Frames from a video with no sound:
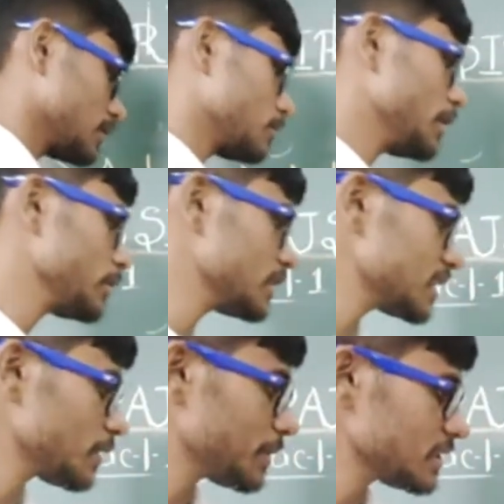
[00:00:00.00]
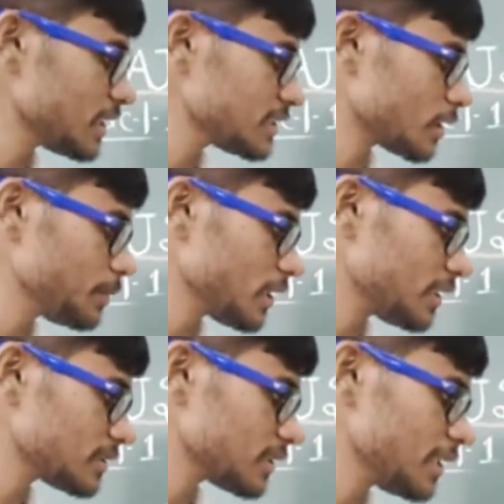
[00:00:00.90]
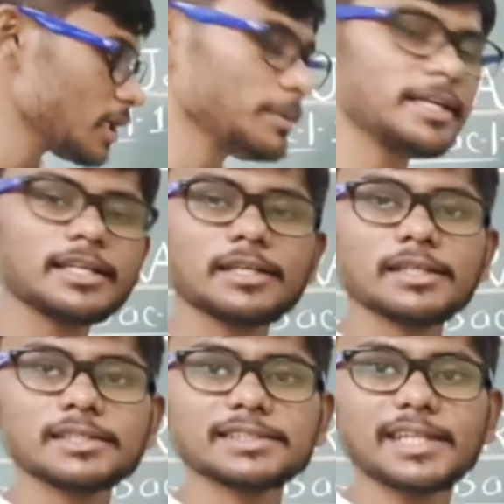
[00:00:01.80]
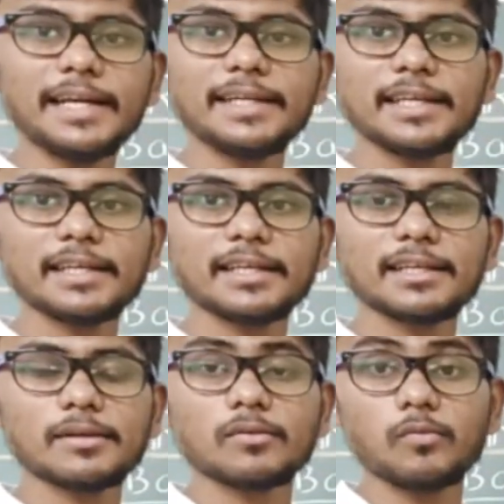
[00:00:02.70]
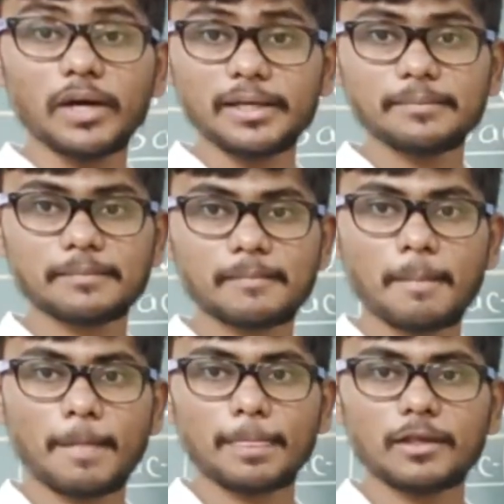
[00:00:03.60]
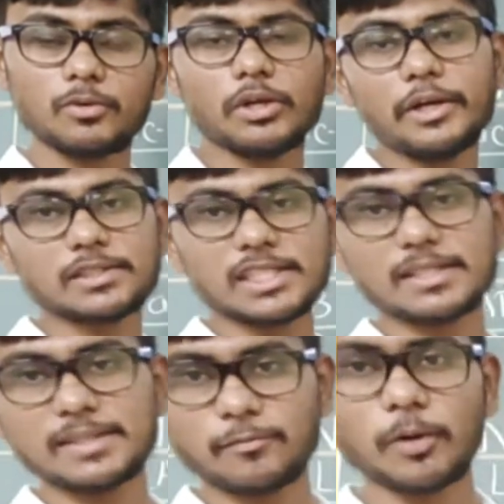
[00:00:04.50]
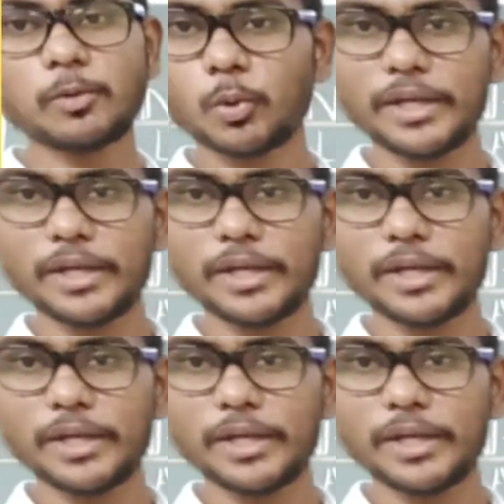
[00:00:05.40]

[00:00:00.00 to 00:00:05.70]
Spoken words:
But you can see the pencil is coming a little bit slanty. Why? You need to see from two